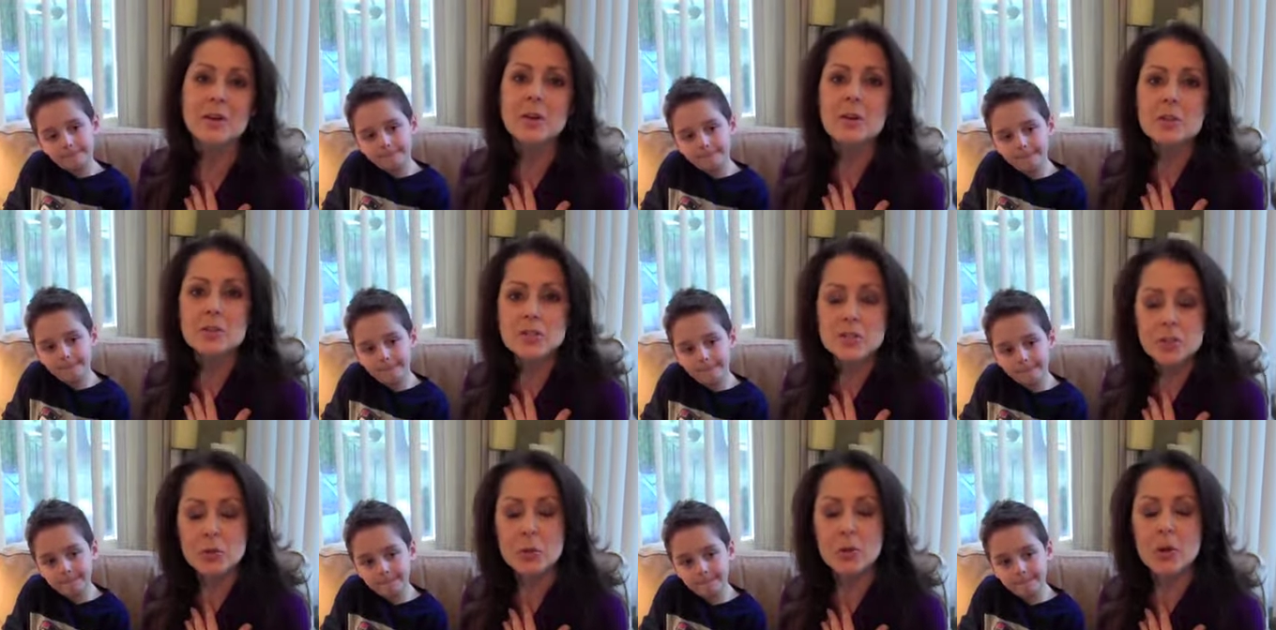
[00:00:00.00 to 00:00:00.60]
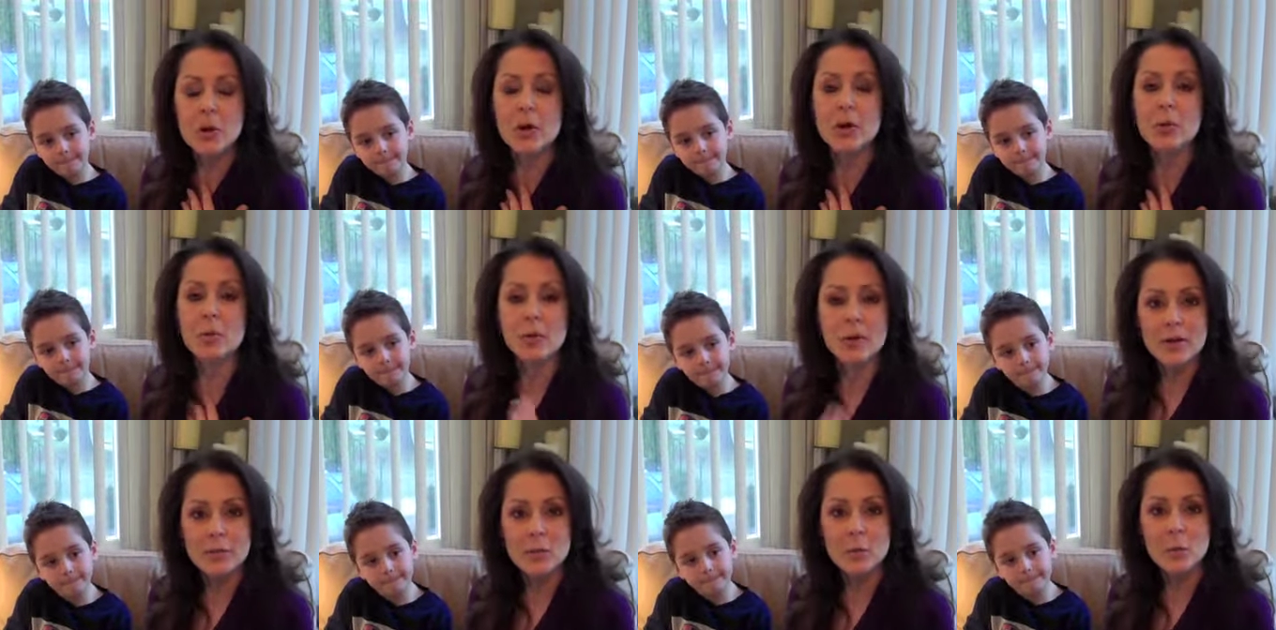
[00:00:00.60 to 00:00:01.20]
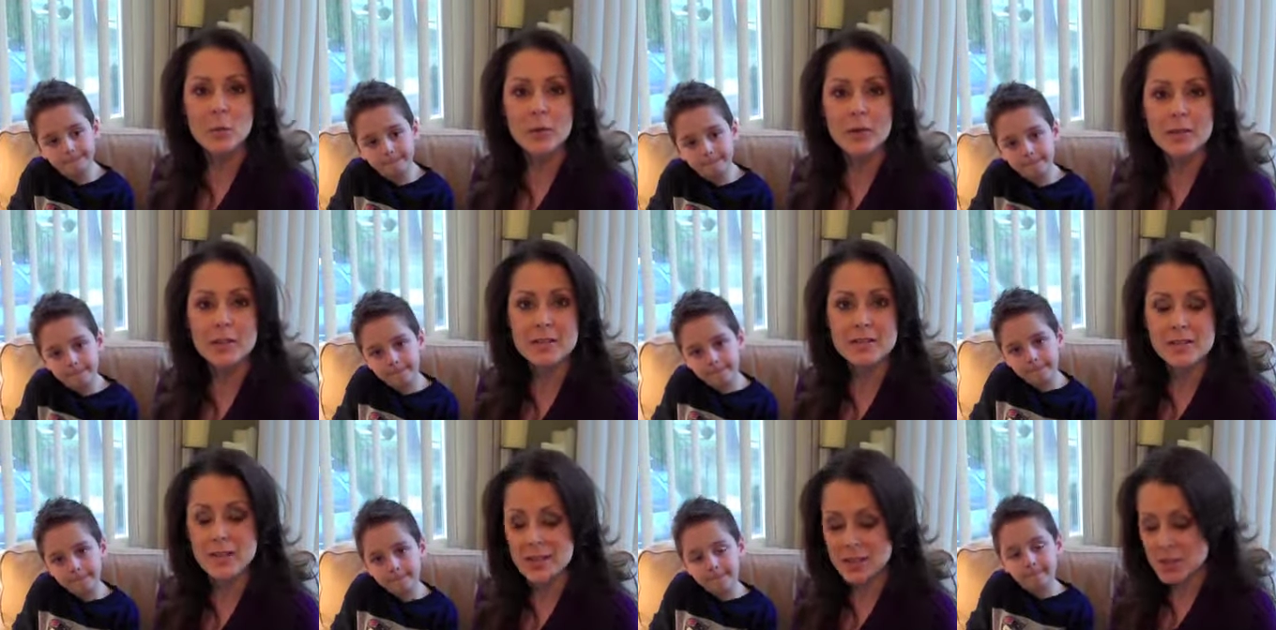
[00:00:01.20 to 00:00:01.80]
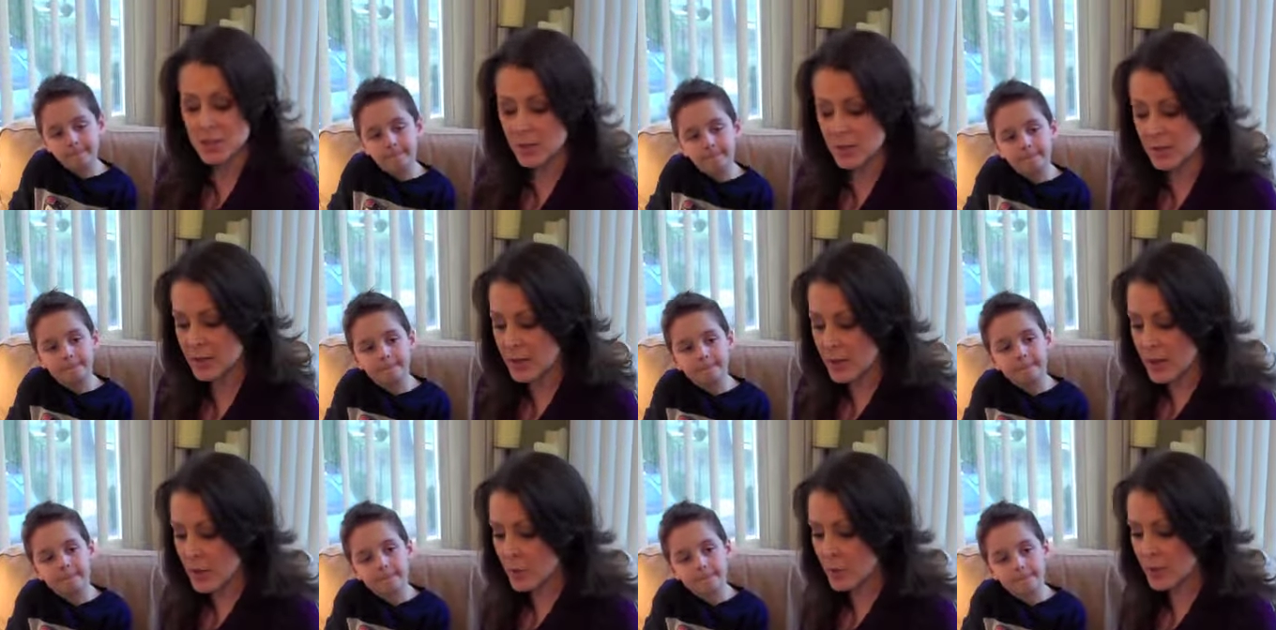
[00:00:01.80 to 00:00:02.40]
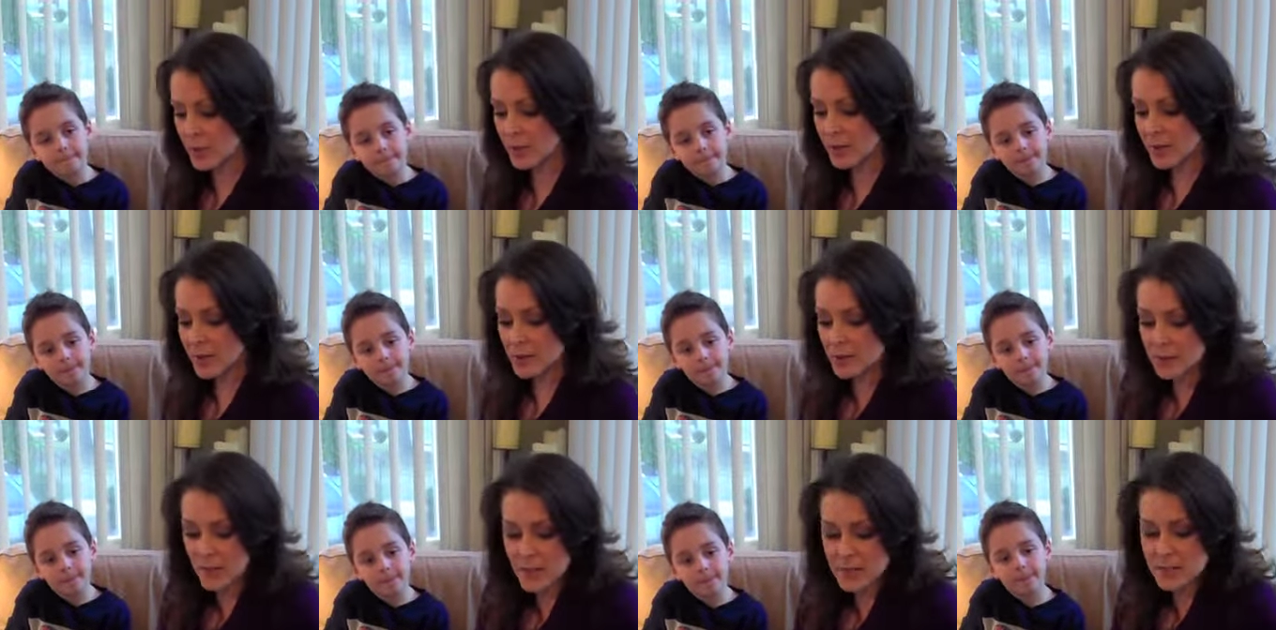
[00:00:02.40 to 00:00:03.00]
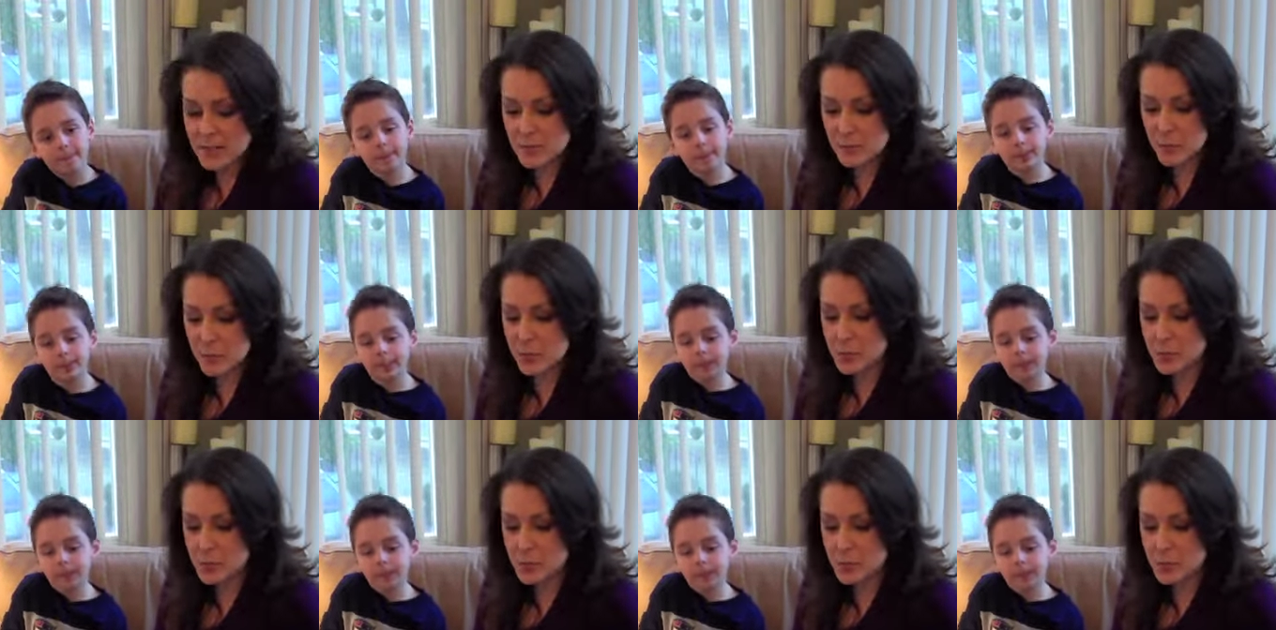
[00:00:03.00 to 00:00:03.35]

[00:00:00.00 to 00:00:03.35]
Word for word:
Speaker 1: to your heart, whatever organization. We are going to find some more